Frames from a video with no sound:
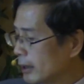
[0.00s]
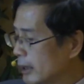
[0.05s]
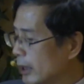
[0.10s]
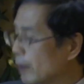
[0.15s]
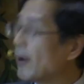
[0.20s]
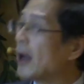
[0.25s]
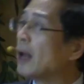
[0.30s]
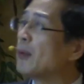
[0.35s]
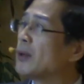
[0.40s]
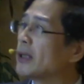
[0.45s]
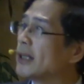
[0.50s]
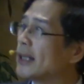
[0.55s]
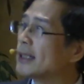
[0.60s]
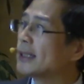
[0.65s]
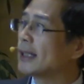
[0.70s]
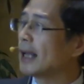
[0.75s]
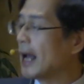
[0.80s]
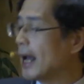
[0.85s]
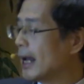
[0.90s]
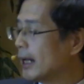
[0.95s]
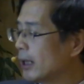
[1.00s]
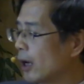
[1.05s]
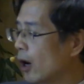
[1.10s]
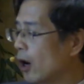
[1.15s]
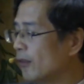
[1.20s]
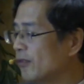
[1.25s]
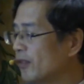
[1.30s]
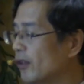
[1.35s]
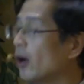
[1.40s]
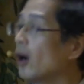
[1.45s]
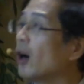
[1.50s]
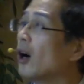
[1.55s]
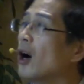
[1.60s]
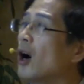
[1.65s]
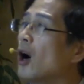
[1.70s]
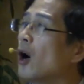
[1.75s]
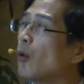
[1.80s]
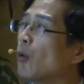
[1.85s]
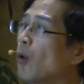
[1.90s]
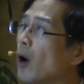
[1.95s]
develop this kind of
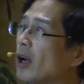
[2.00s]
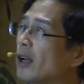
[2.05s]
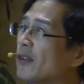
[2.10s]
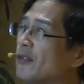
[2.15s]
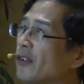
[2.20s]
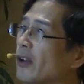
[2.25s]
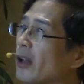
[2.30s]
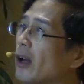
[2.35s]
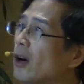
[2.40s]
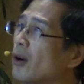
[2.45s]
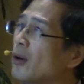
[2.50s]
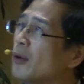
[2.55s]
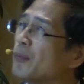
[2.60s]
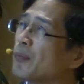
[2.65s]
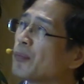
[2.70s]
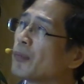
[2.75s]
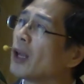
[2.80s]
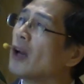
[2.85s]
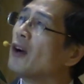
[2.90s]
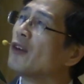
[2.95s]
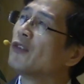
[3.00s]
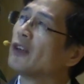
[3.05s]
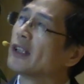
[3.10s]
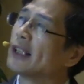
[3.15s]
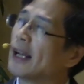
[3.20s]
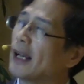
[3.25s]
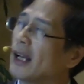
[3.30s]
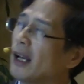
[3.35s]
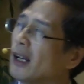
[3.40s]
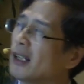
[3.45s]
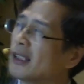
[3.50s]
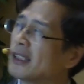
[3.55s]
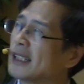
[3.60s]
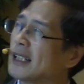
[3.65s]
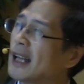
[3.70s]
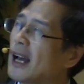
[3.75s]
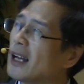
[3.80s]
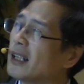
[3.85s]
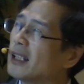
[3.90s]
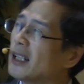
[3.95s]
workflow for the
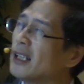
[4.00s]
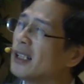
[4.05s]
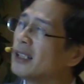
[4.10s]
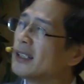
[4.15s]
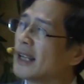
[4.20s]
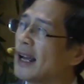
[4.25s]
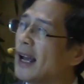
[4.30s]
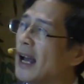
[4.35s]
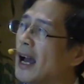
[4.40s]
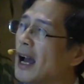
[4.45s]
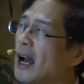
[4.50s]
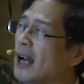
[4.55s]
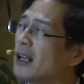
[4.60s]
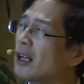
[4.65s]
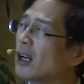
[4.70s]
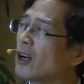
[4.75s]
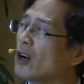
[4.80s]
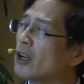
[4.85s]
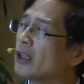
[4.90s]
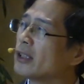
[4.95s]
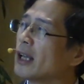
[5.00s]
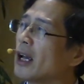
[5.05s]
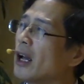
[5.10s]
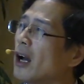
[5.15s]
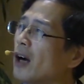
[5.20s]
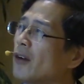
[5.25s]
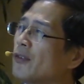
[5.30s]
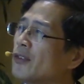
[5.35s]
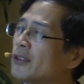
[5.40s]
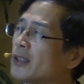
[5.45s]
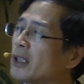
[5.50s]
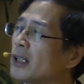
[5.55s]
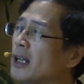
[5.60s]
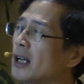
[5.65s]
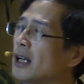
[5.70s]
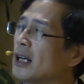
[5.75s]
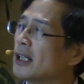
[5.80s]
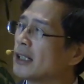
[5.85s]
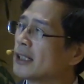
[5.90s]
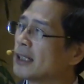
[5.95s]
study the antagonism of
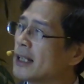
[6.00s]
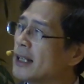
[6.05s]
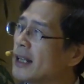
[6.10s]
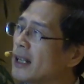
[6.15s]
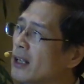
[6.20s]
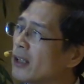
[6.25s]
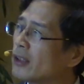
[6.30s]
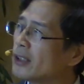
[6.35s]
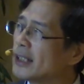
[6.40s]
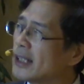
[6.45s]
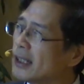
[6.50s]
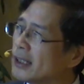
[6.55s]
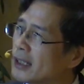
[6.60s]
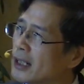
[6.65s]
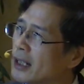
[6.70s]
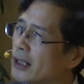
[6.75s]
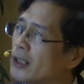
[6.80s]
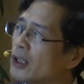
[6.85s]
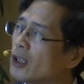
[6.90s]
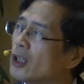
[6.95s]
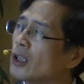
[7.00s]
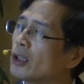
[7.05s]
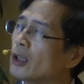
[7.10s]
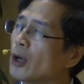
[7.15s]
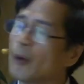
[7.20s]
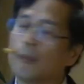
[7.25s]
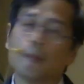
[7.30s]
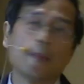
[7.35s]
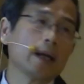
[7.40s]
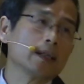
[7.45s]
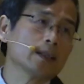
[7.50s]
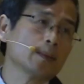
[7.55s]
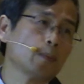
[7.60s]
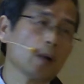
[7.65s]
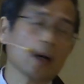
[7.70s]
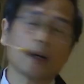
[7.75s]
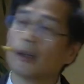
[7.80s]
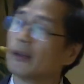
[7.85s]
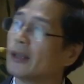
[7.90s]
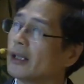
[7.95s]
cylinder system to mass
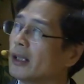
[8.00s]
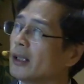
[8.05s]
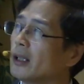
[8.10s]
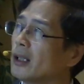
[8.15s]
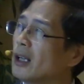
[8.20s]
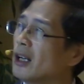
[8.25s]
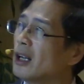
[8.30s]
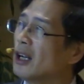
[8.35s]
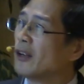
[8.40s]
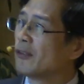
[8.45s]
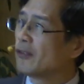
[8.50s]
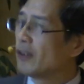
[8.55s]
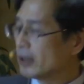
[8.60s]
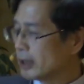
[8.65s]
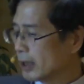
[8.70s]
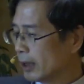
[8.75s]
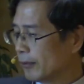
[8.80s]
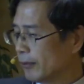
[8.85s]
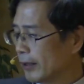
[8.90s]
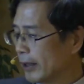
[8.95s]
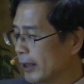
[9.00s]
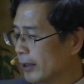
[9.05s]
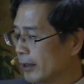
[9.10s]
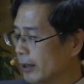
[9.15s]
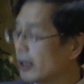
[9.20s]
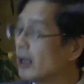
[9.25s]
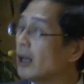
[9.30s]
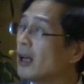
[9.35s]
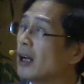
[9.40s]
mercury. First, we